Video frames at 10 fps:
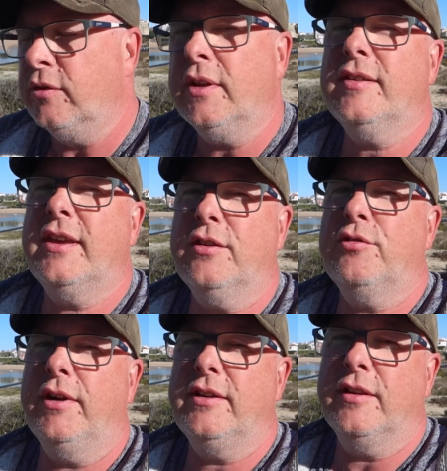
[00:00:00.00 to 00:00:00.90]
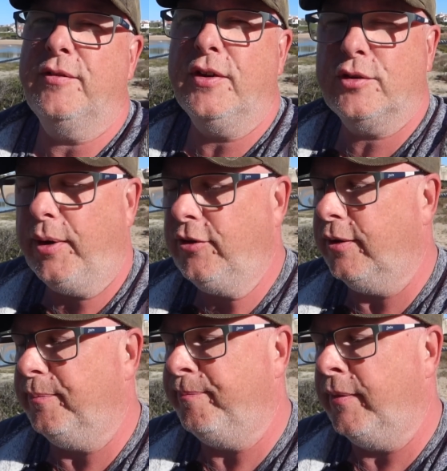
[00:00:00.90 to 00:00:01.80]
So let's get straight to the first
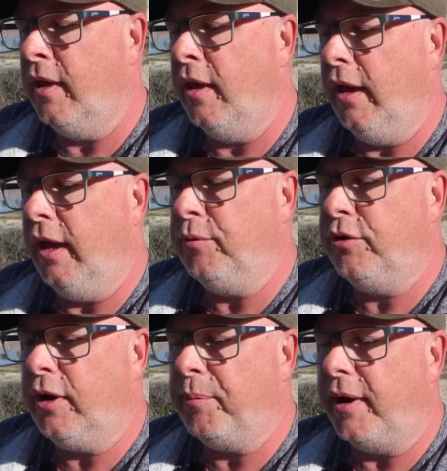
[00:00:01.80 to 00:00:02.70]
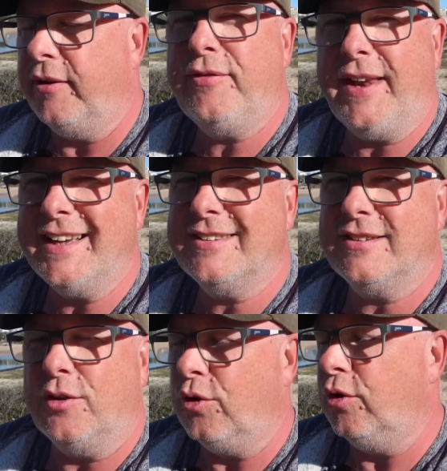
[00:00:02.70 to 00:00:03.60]
question. Should I buy
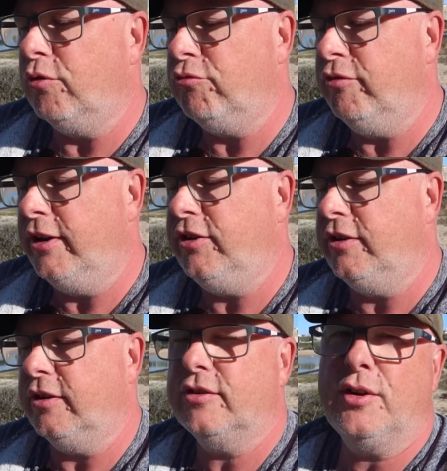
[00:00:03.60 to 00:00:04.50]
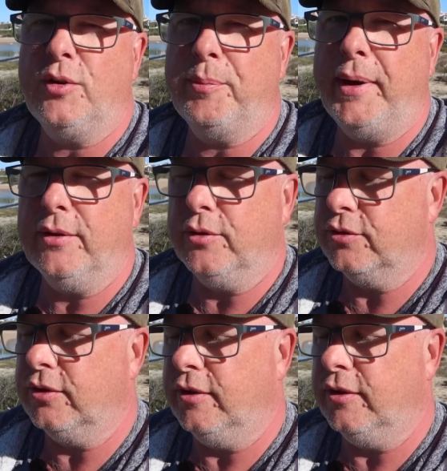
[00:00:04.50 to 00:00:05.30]
flex or rigid solar panels?